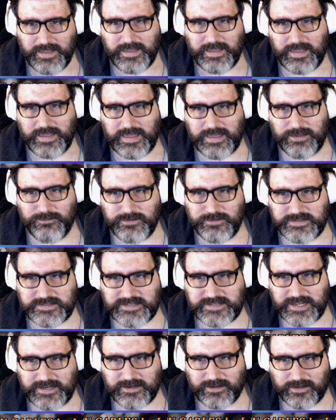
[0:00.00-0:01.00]
He was
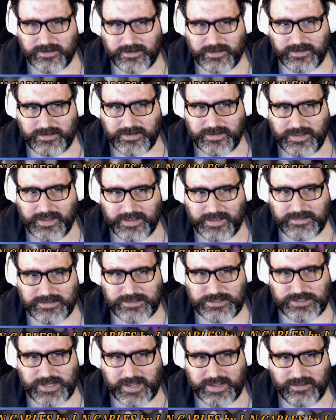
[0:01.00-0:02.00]
set on it, and the
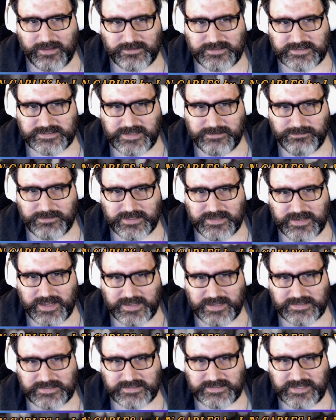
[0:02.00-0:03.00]
child seemed a
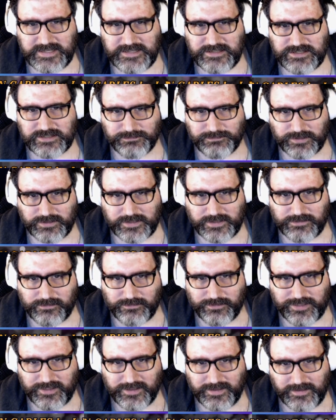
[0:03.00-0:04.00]
nice, teachable little
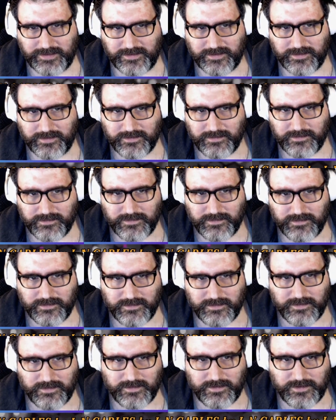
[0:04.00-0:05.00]
thing.
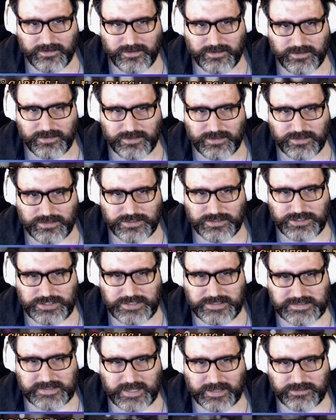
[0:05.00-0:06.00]
She's
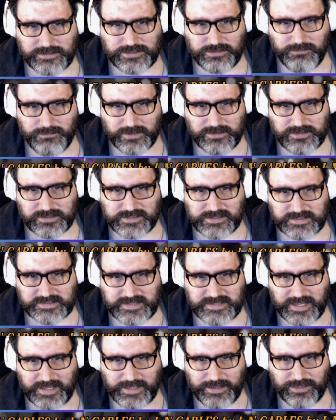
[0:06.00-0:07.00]
got too much to
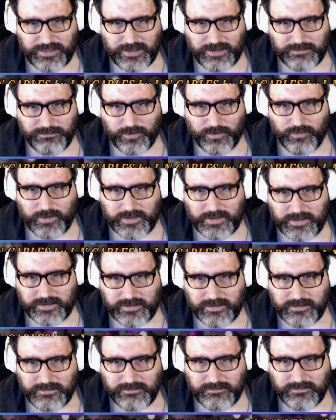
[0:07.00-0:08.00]
say, thought Marilla,
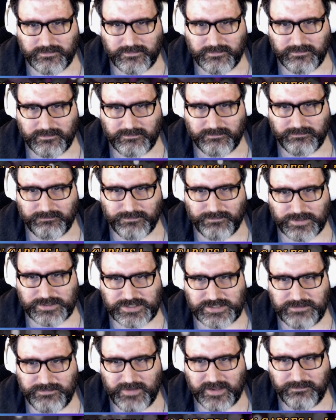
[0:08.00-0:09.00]
but she
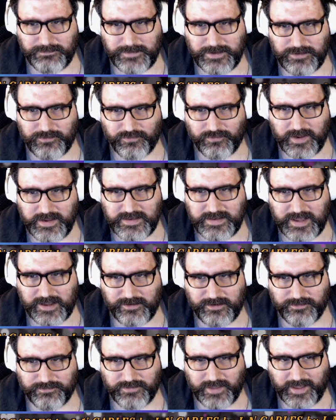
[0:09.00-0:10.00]
might be trained out
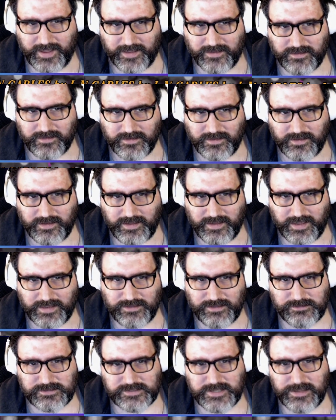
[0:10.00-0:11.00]
of that, and
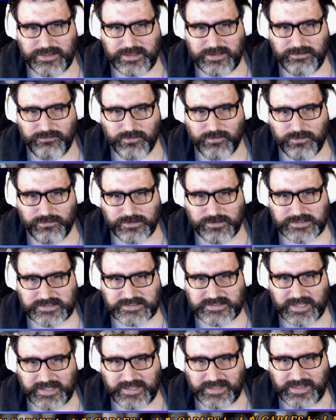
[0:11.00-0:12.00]
there's nothing rude or
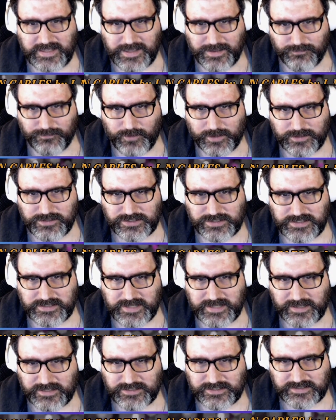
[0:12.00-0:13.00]
slangy in what she
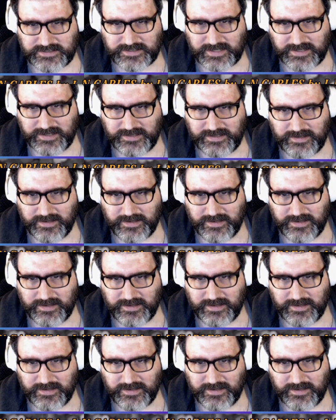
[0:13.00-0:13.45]
does say.